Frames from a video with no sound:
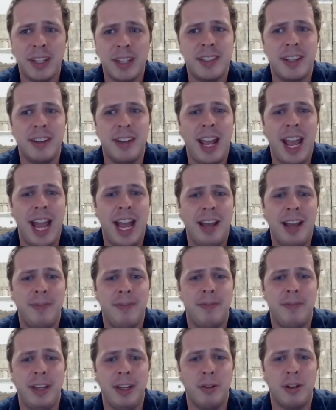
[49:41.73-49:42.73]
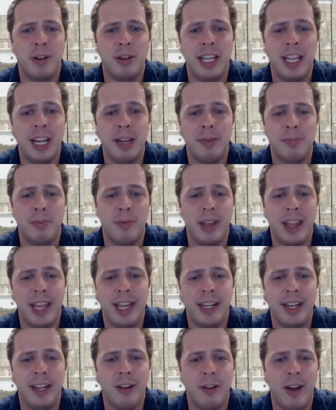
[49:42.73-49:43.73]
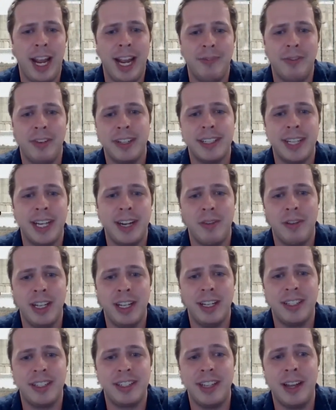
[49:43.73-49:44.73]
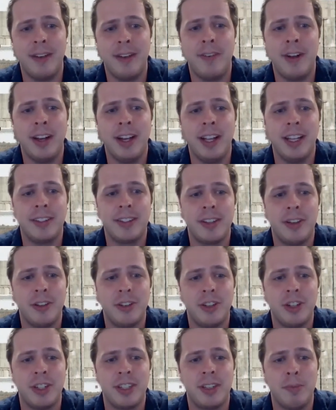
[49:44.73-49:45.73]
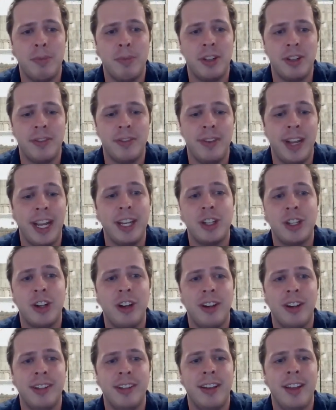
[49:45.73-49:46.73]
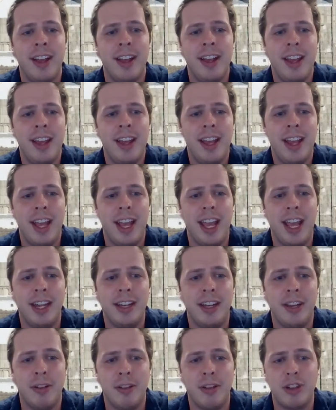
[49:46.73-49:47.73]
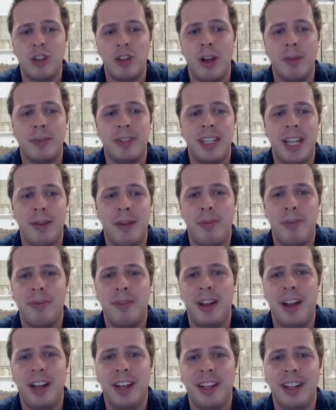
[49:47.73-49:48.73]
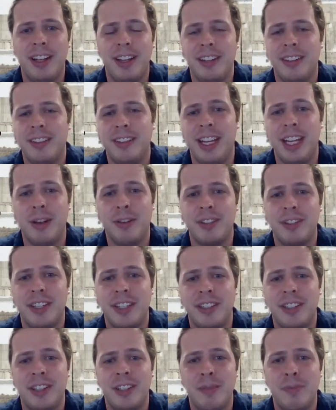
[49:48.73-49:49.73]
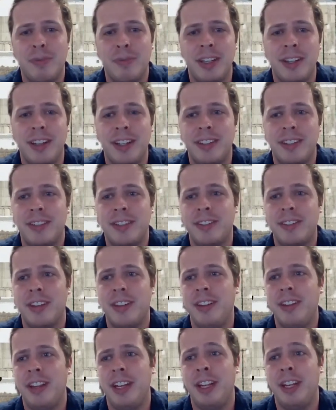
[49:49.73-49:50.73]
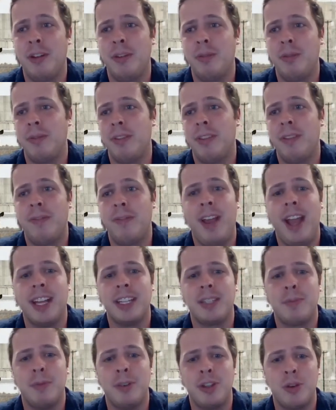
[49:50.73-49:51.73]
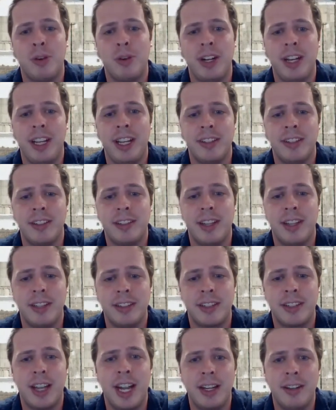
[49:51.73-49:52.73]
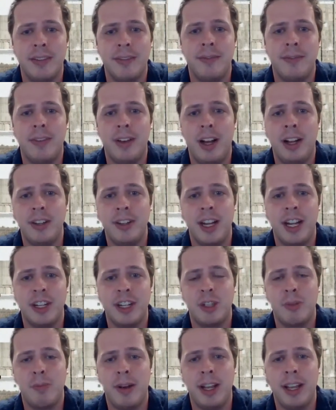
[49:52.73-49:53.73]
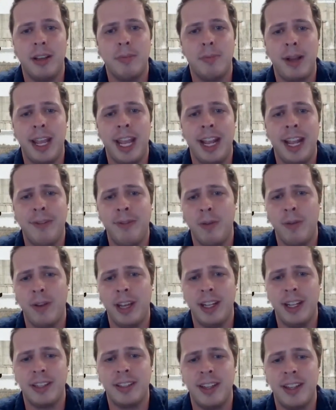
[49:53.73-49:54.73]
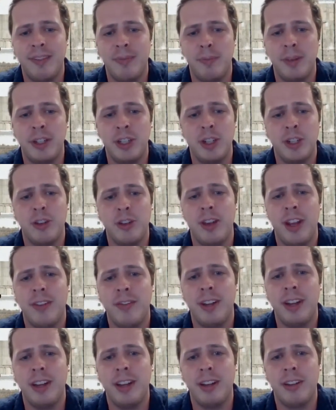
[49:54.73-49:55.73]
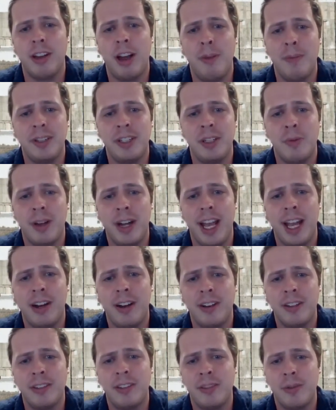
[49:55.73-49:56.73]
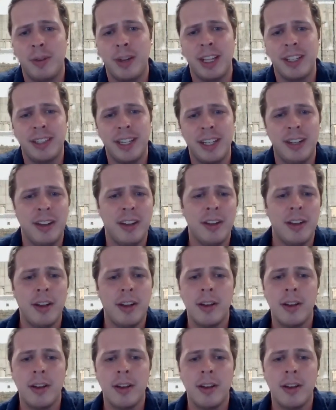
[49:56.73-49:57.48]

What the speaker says: doesn't have, cleanup related or Hanford site related stuff on it. It's all just a bunch of nature and the Shrubstep ecosystem, and it's the vast majority is kind of untouched by Hanford related stuff. But Ginger, do you have any comments you want to add on to what I said?